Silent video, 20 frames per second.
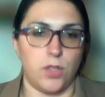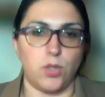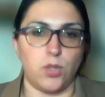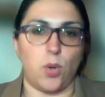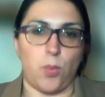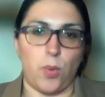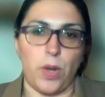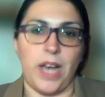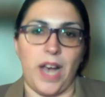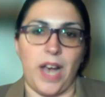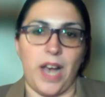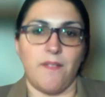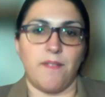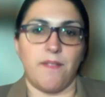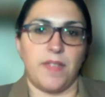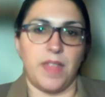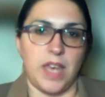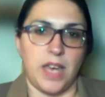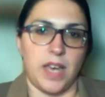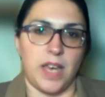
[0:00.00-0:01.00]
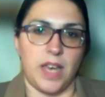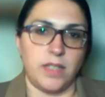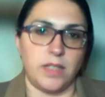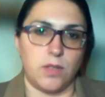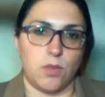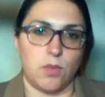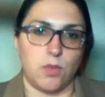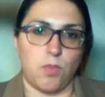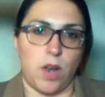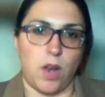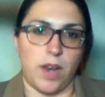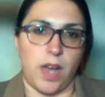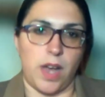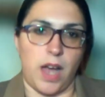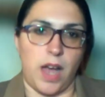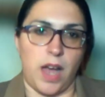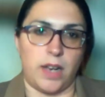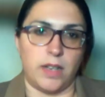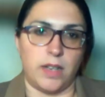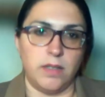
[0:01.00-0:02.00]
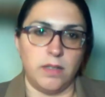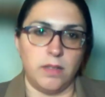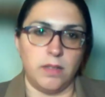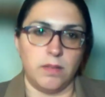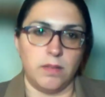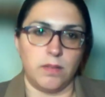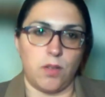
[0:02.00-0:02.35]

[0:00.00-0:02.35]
So we have this on one hand.